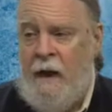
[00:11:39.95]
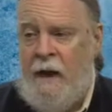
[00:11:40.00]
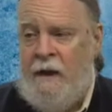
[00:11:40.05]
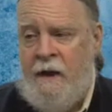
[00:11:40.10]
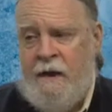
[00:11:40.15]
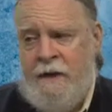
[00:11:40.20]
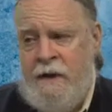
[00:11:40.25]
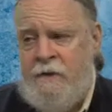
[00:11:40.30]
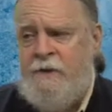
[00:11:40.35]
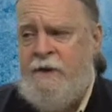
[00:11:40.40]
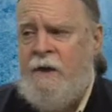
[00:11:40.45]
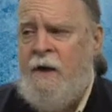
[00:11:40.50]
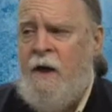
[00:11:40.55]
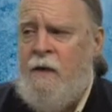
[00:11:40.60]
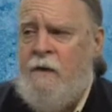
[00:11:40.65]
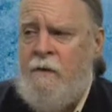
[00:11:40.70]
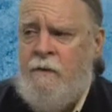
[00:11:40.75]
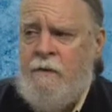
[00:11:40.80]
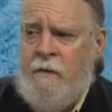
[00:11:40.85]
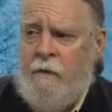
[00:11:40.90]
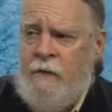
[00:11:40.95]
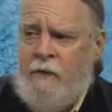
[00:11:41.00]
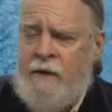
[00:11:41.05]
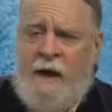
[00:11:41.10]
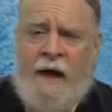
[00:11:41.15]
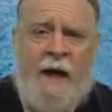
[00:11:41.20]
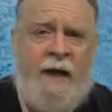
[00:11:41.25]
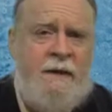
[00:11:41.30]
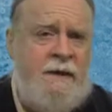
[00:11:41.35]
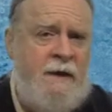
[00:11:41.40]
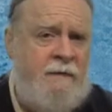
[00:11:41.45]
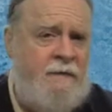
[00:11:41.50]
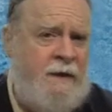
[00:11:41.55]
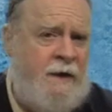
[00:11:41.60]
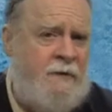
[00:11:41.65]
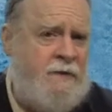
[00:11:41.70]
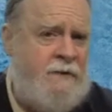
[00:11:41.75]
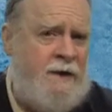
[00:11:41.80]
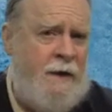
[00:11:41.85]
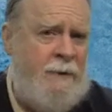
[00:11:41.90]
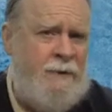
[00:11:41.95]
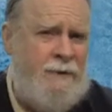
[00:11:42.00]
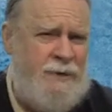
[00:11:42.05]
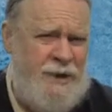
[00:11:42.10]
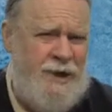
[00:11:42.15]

Now, years ago, when the idea of the internet was